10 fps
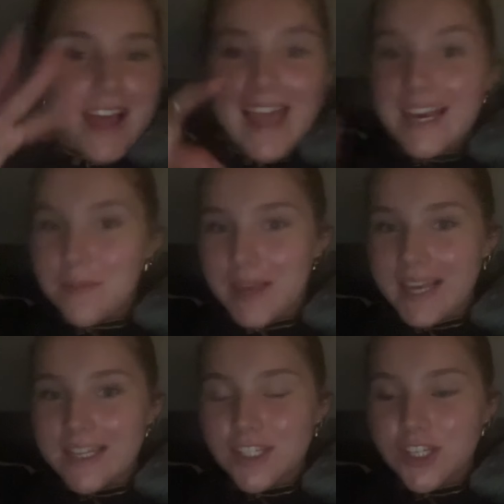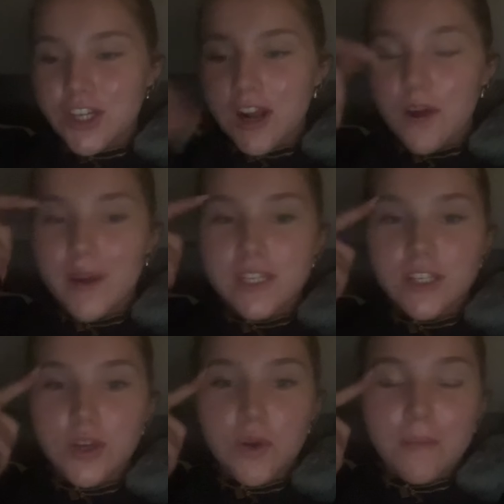Airlie Beach, I went
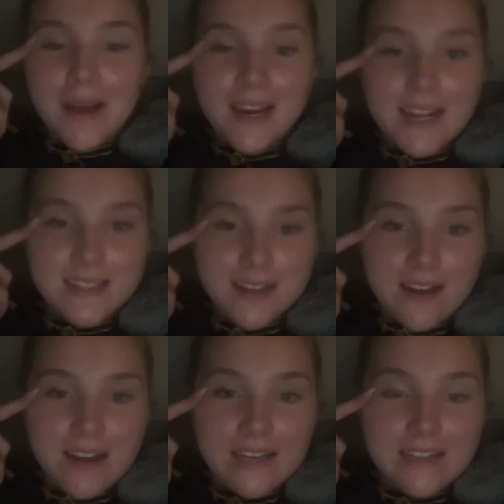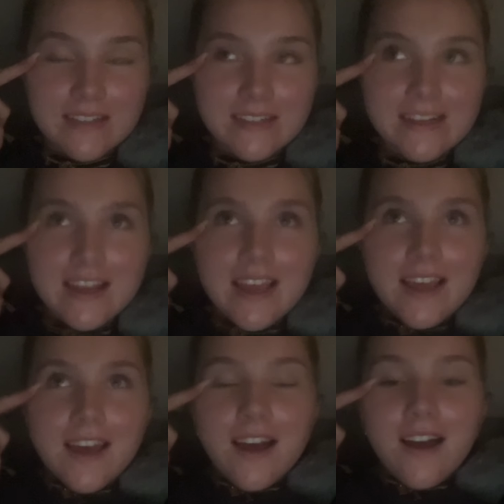to Magnetic Island.
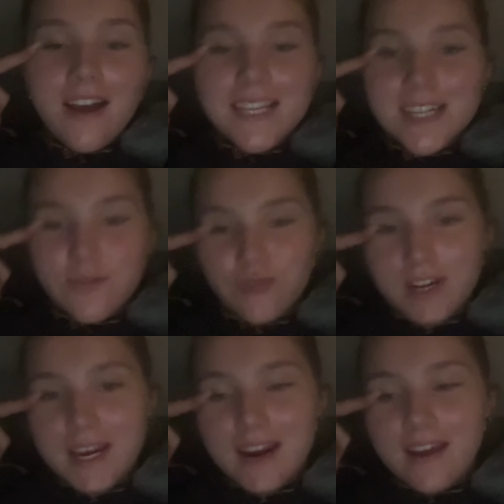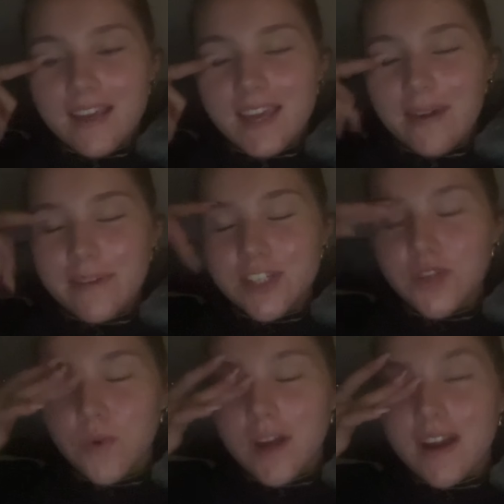I didn't really like it, which
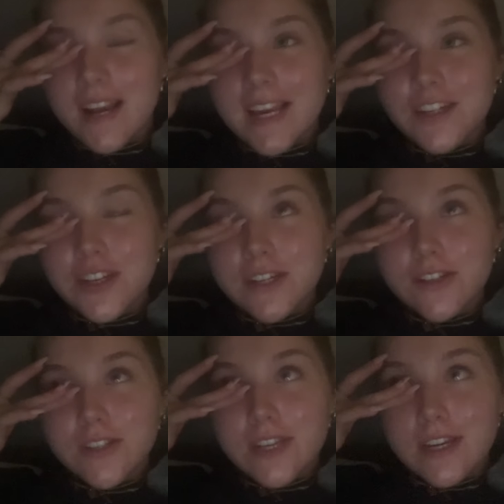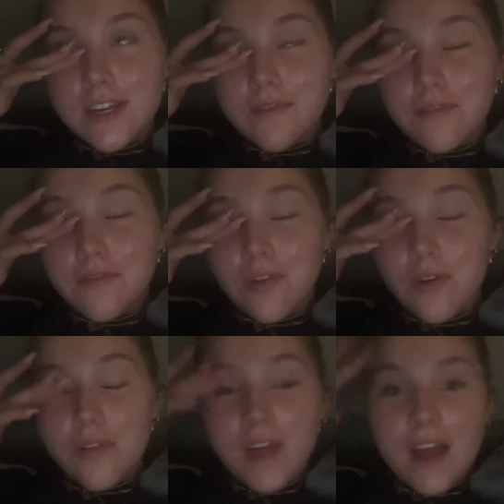is why I literally just didn't even
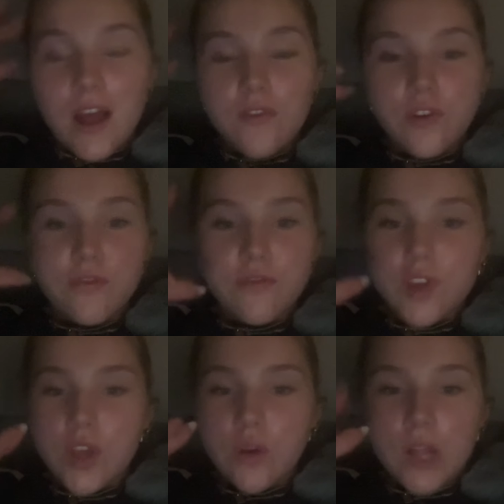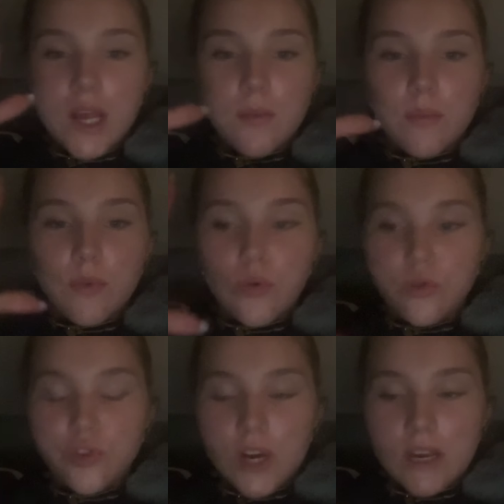vlog there. I've got a few, like,
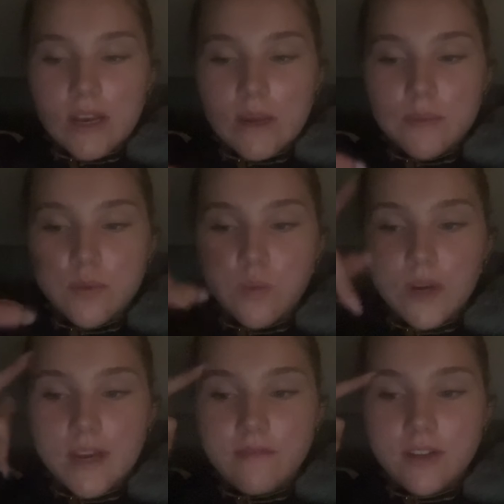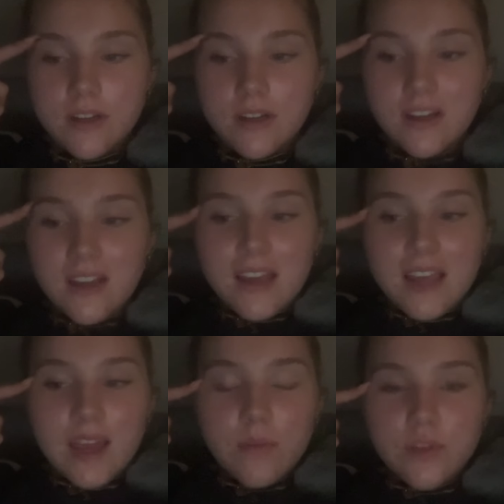portrait clips, whatever.
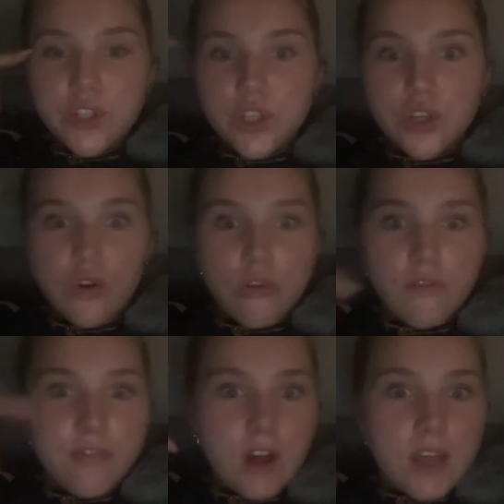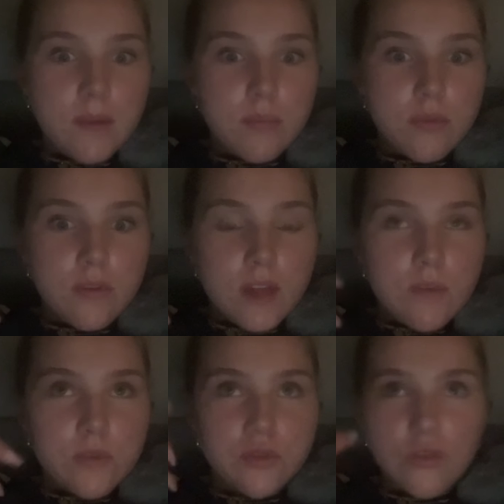It was just not the vibe.
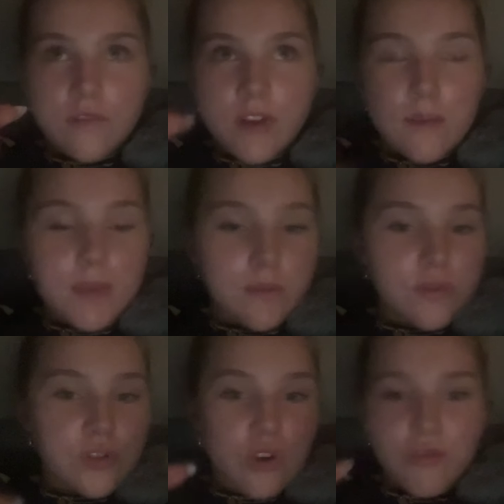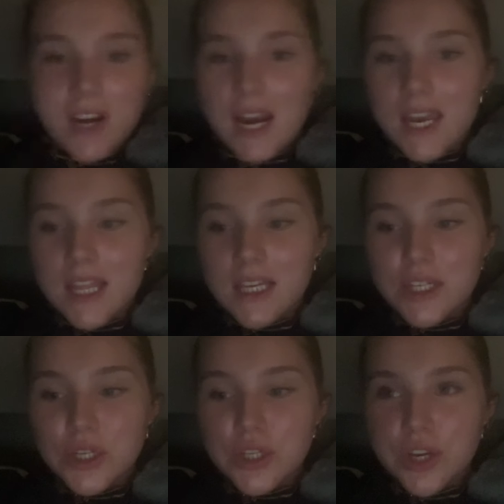It was not the vibe. There was not really anything
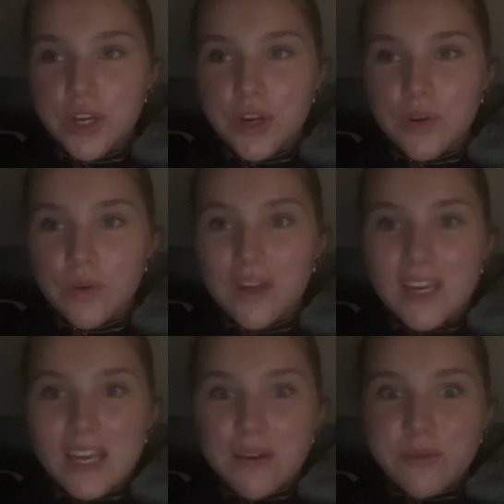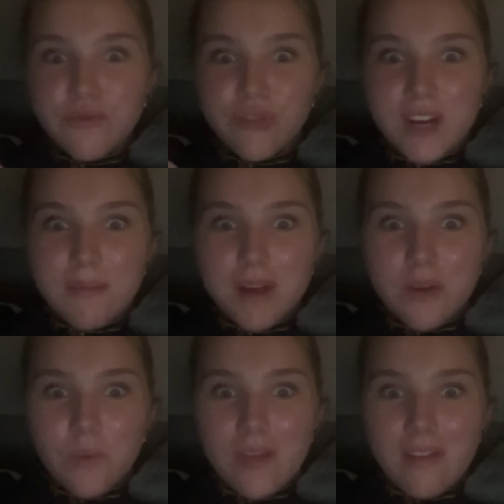to do. It was really
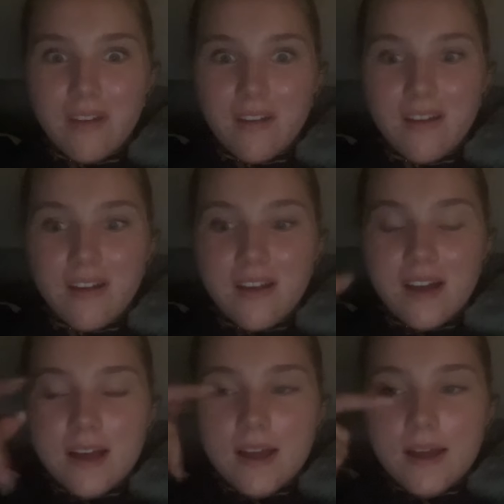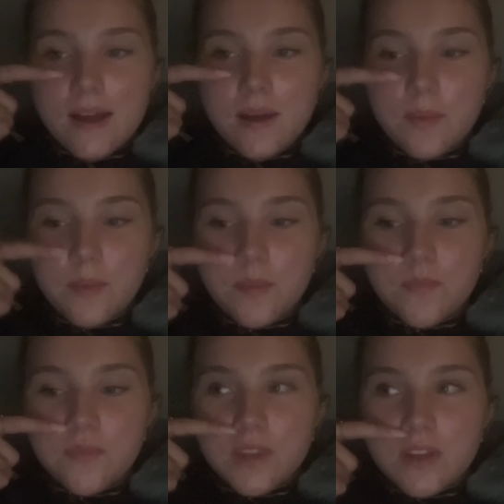bad weather.
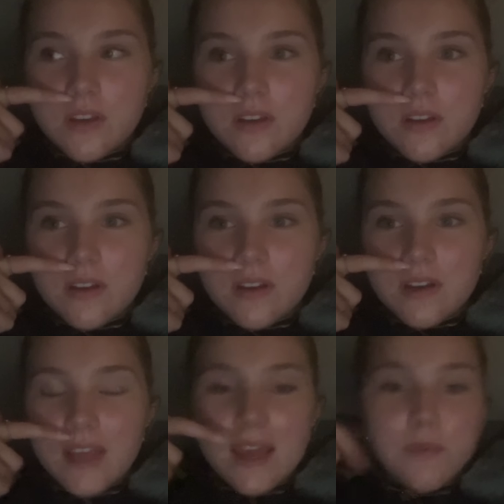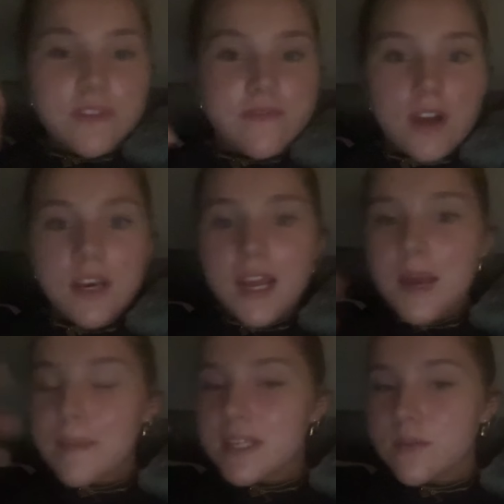Like, it was fun. Like,
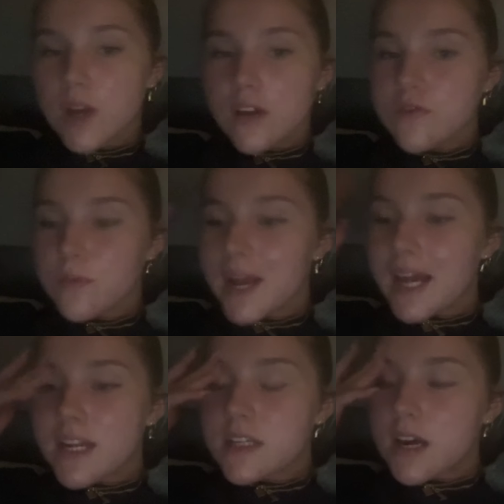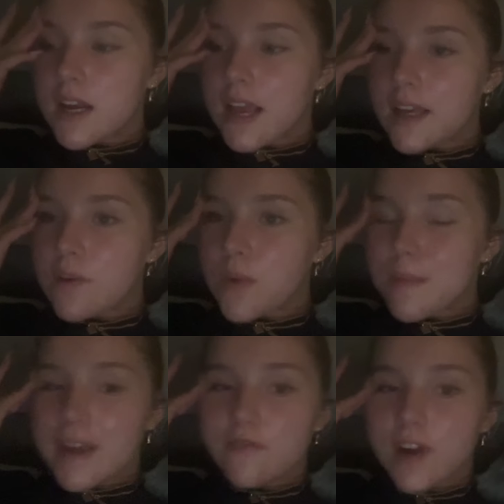I met some girls from Canada. Like, we
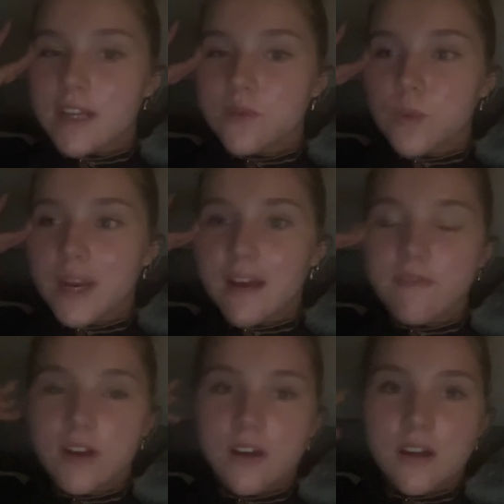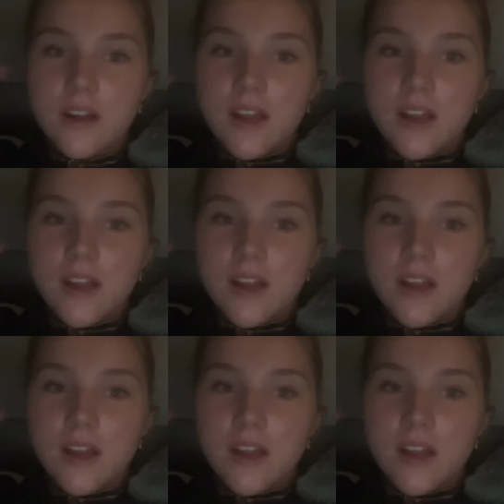made friends, whatever.